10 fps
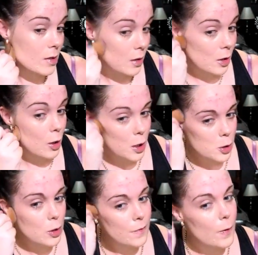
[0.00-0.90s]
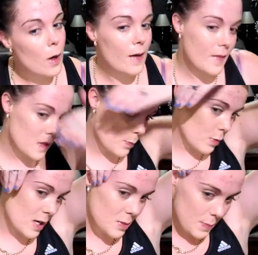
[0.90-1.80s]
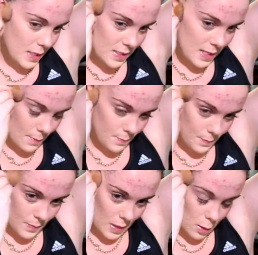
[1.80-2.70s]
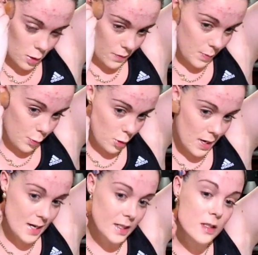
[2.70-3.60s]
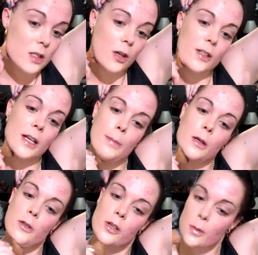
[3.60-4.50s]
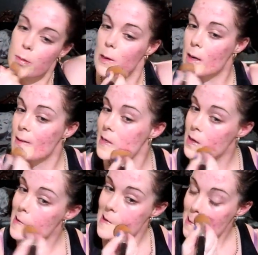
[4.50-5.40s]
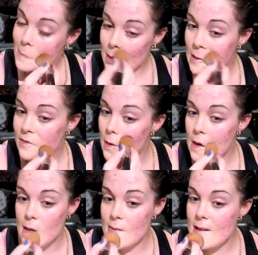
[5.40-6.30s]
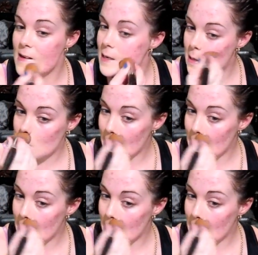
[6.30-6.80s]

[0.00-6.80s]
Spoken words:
You know, I do find that the brush picks up a lot of the product and soaks up a lot of the product, but I find that it